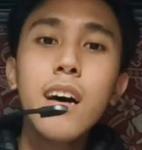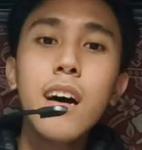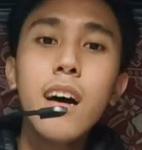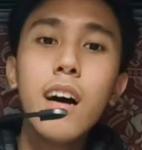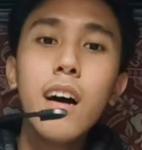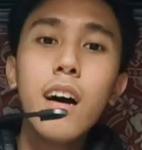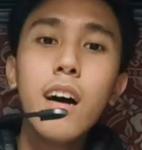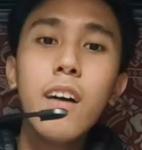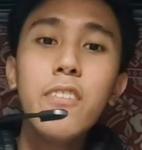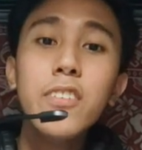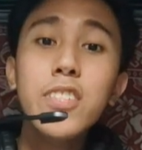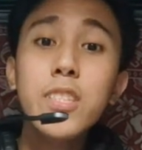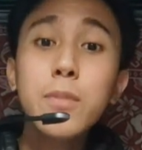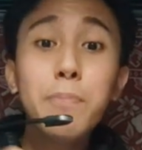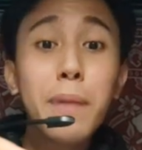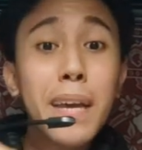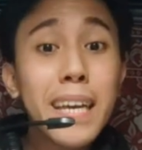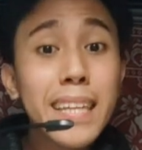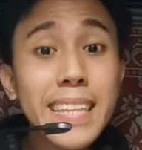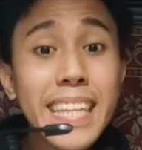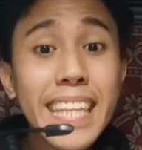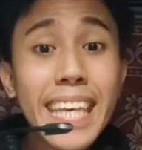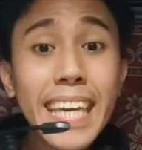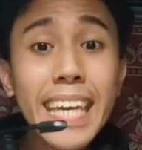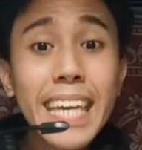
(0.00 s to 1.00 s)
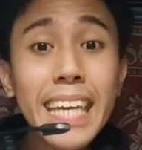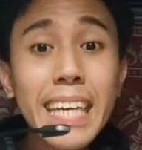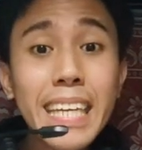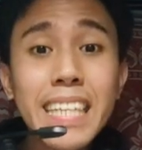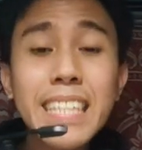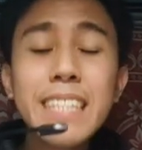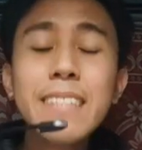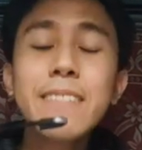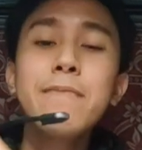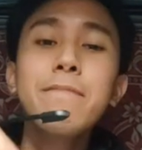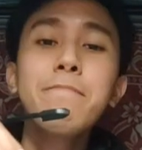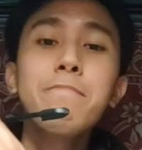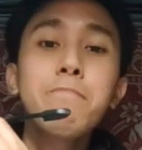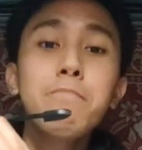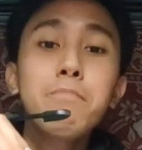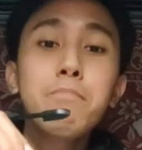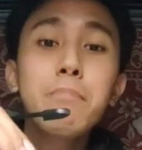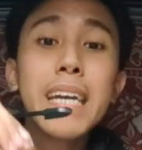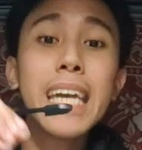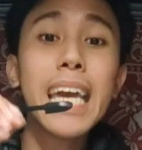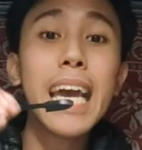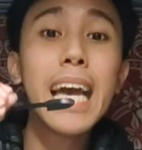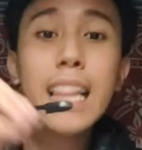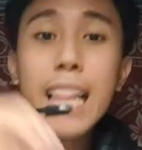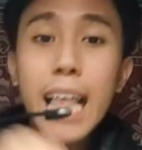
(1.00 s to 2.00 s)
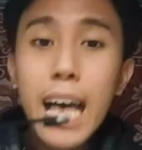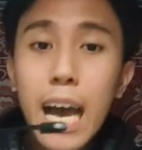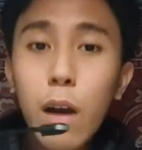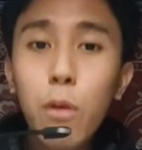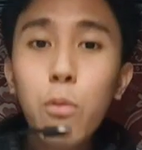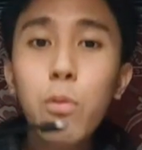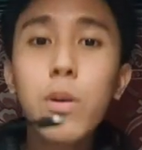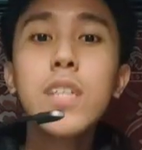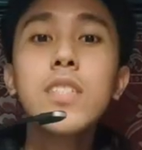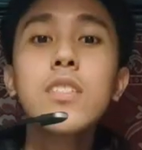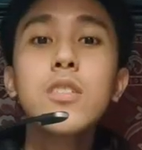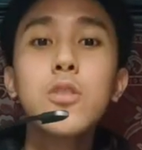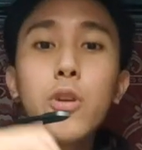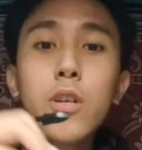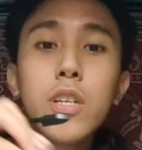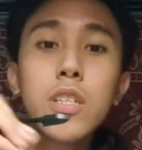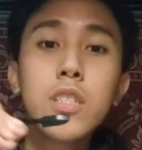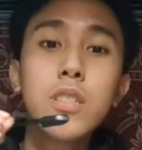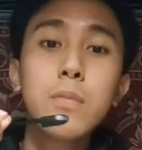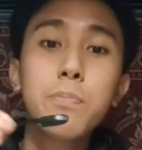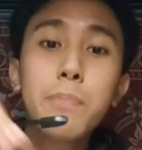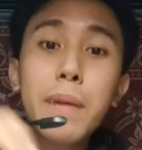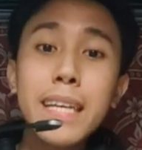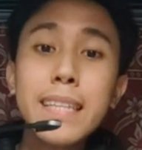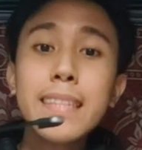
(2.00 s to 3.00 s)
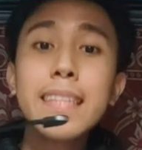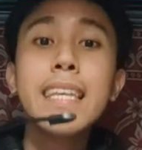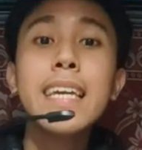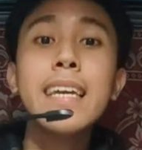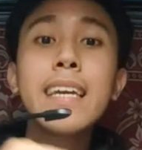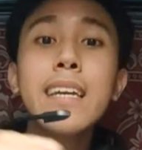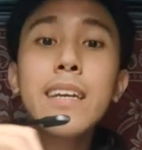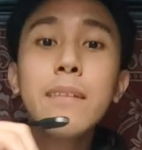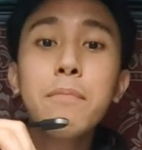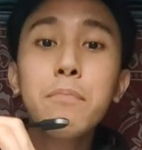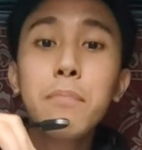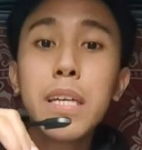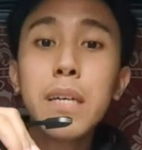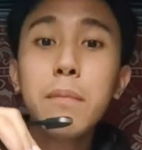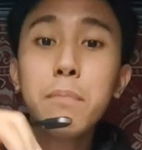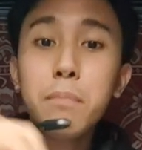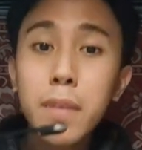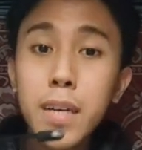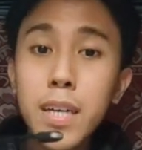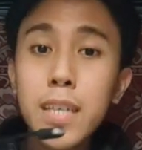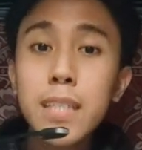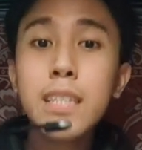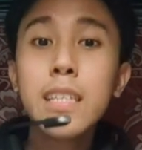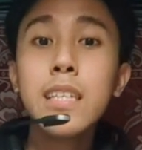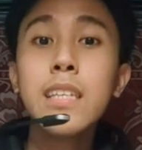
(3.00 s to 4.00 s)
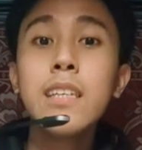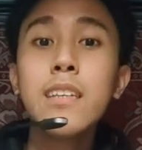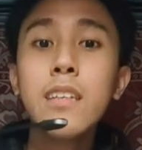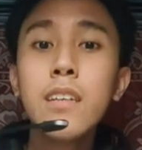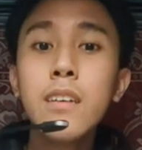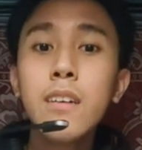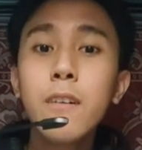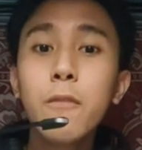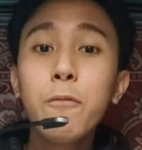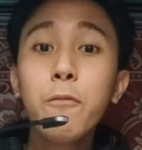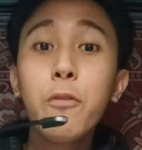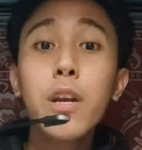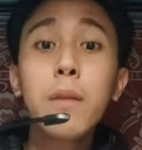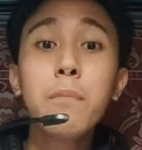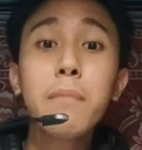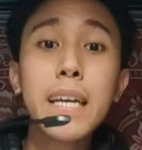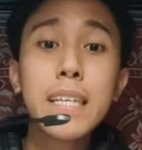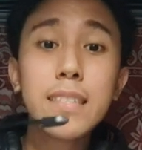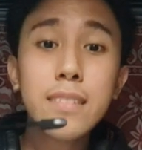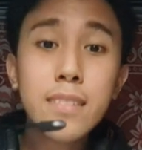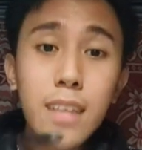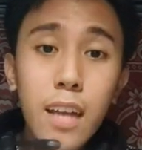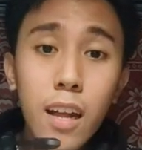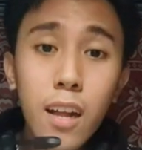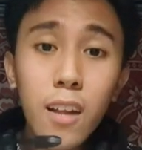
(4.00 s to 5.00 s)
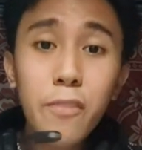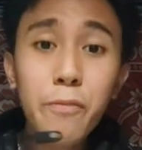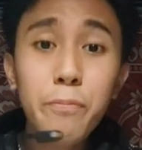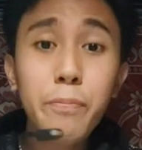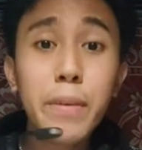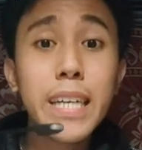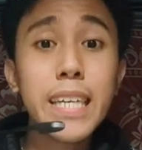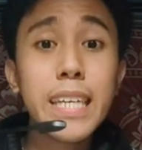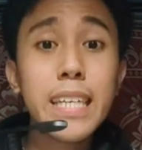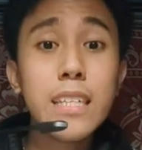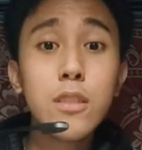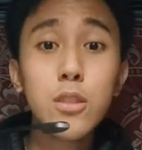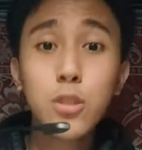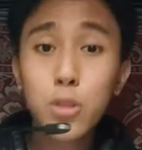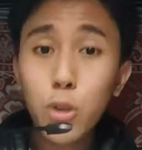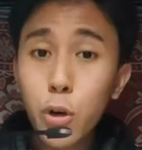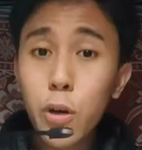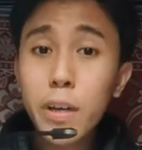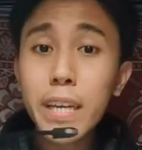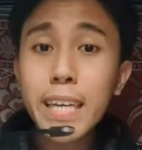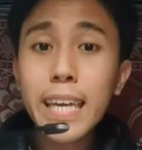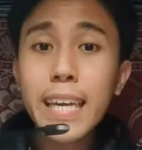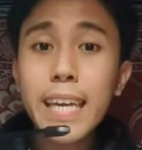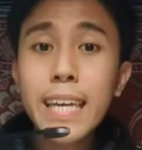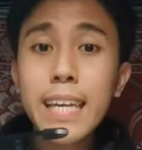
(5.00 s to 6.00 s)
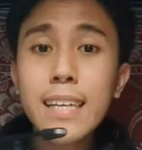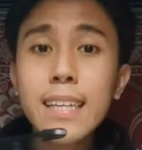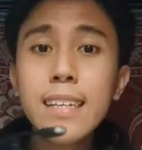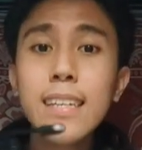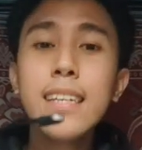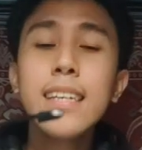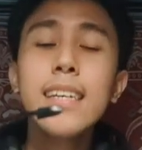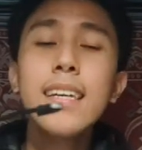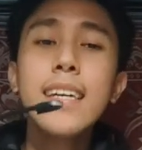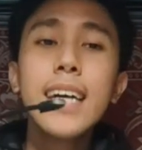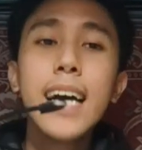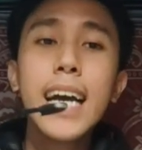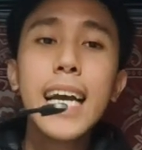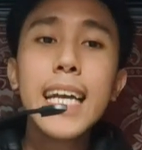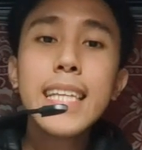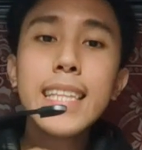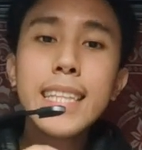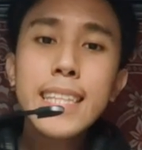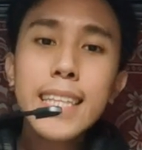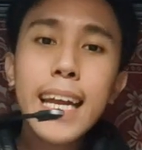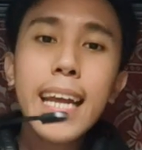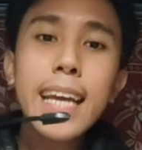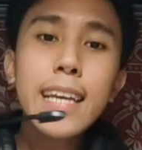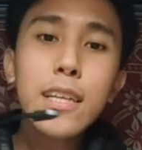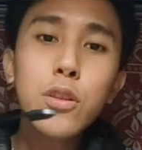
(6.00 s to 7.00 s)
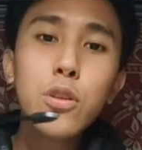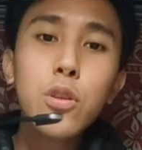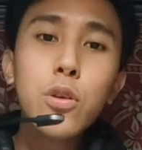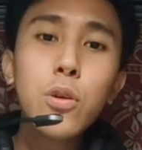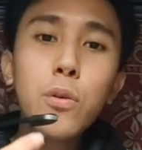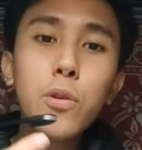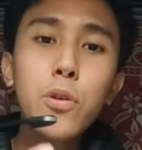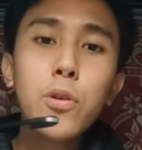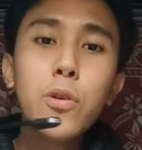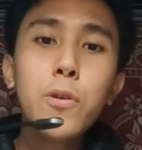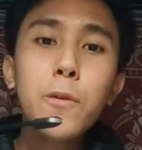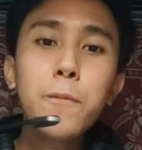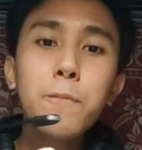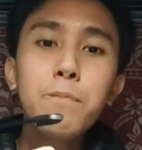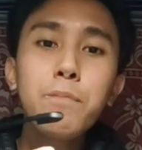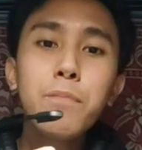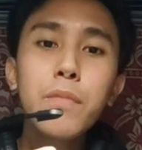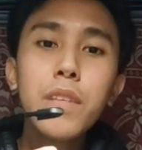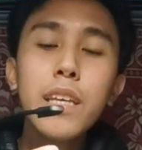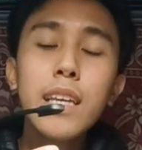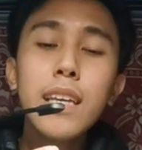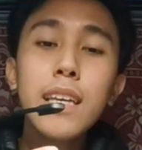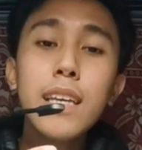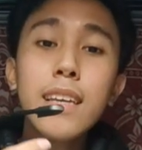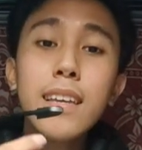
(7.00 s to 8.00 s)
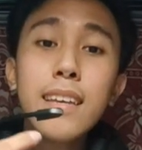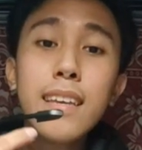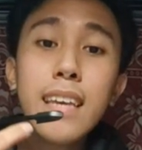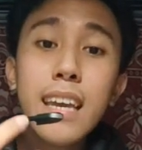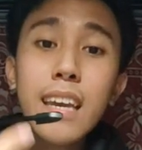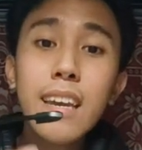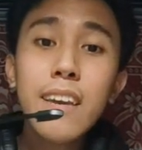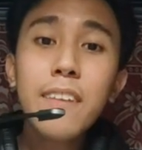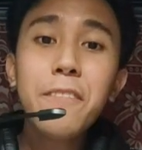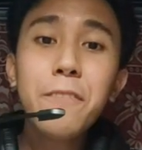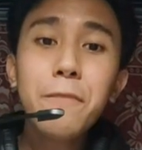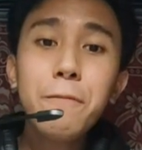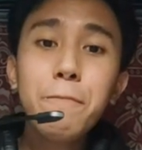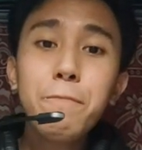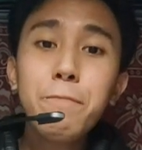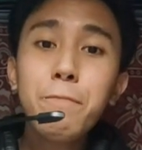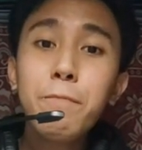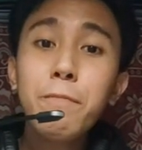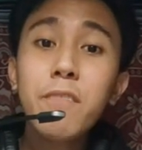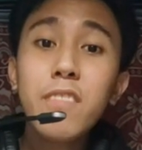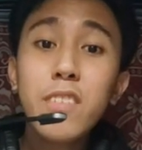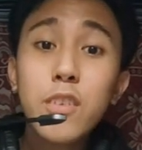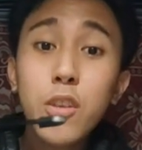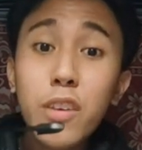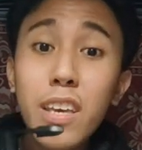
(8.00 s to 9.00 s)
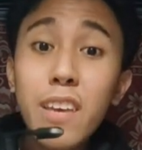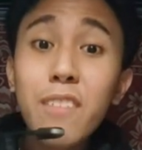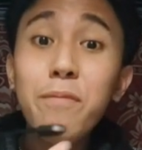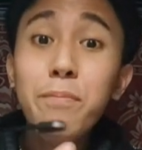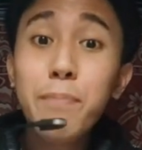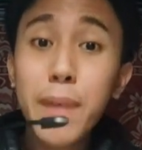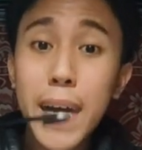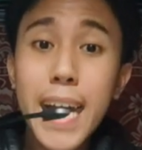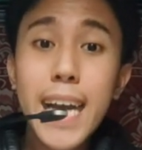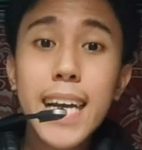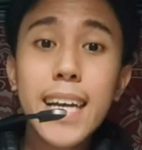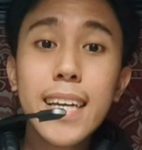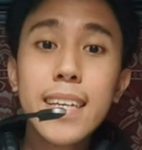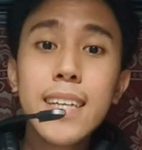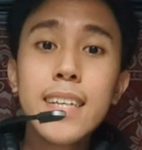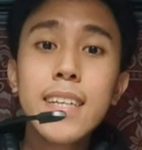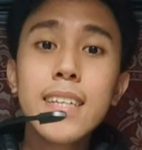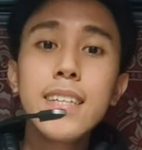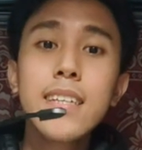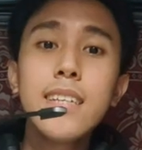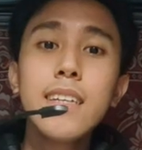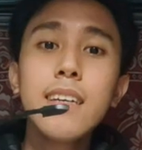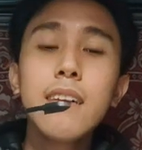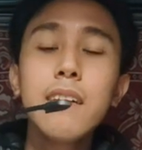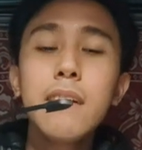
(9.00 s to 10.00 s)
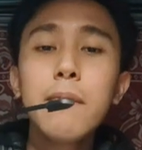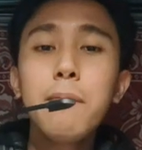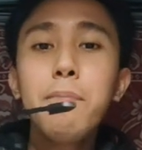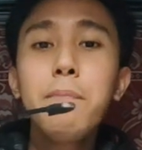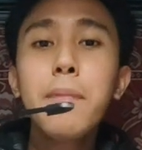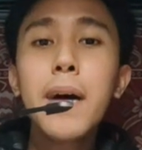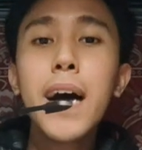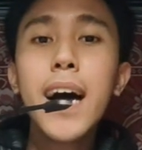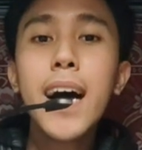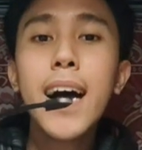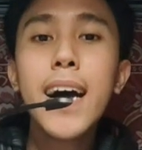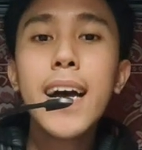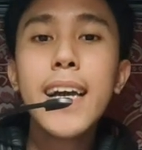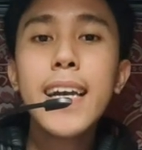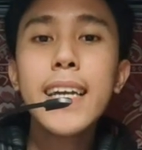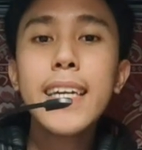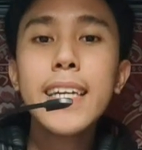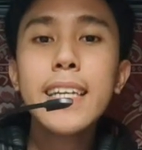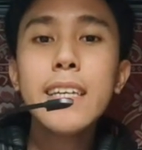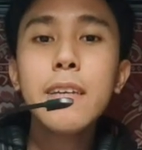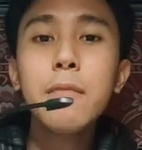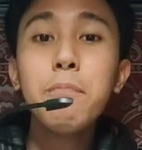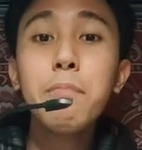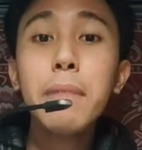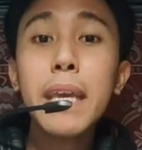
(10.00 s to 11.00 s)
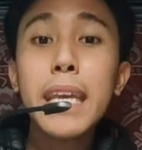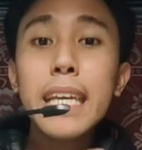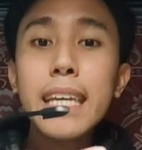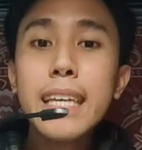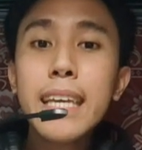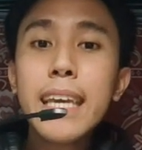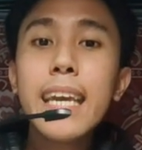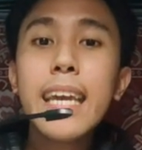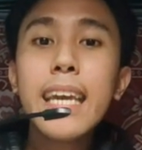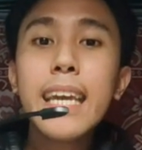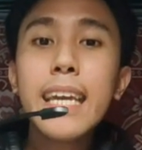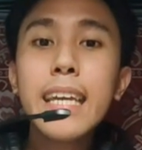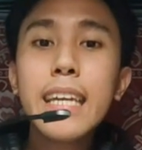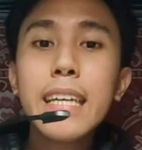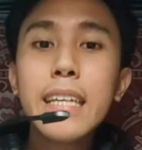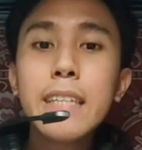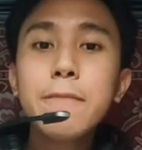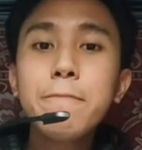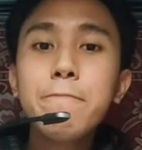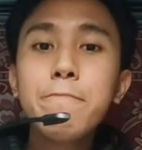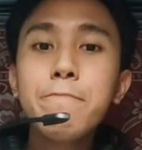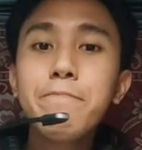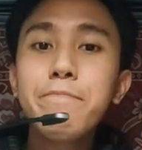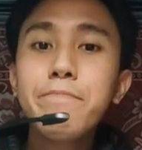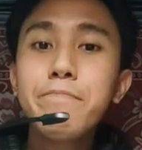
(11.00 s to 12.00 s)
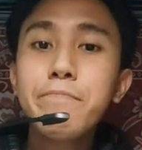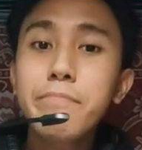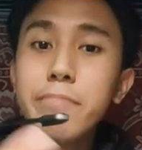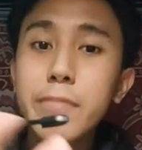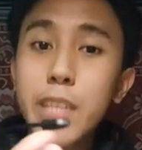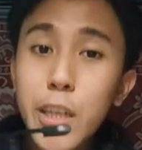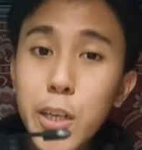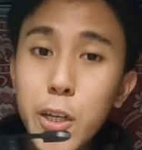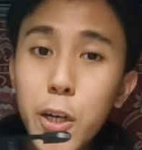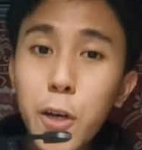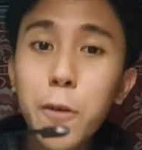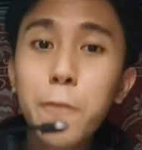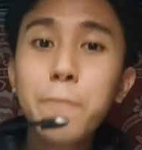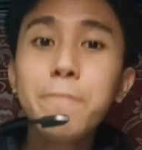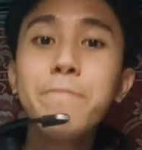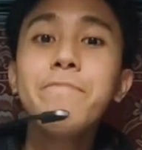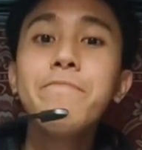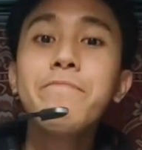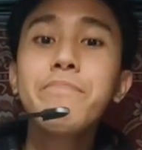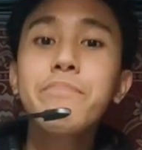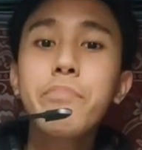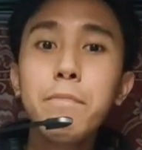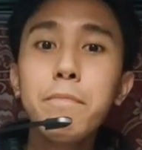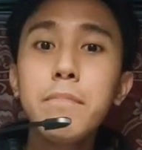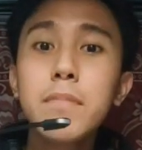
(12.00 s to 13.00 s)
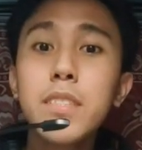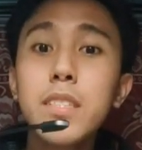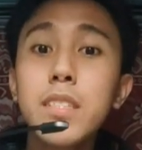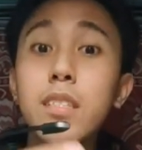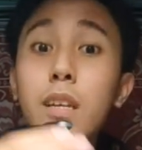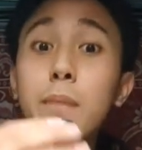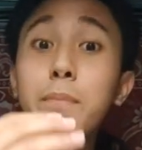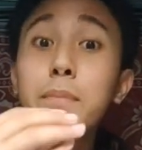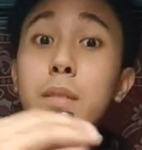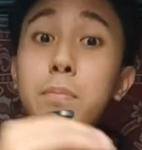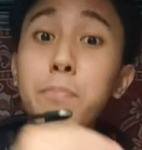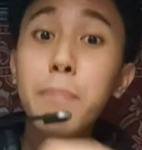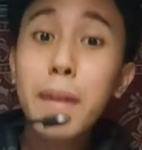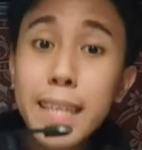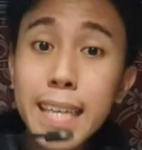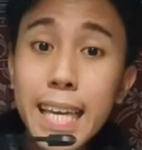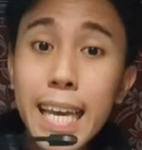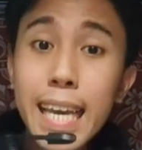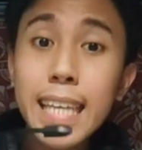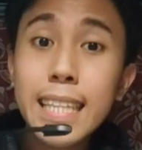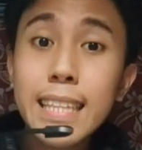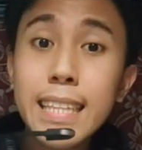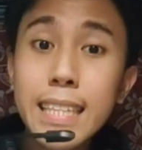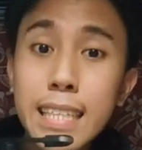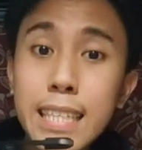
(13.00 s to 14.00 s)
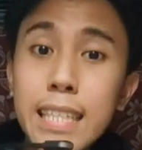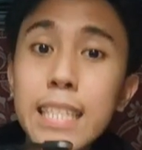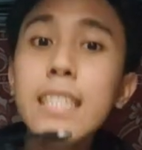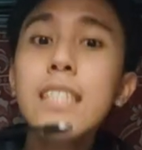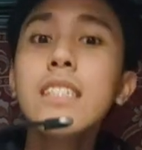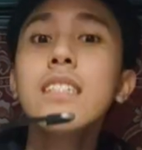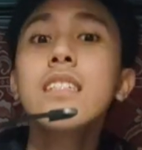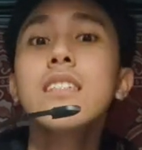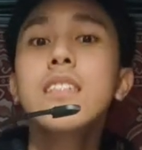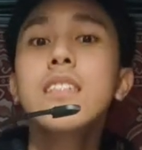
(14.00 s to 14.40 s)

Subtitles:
of spending my allowance or spending my money for myself by enjoying, I try to give back by making, you know, some spaghetti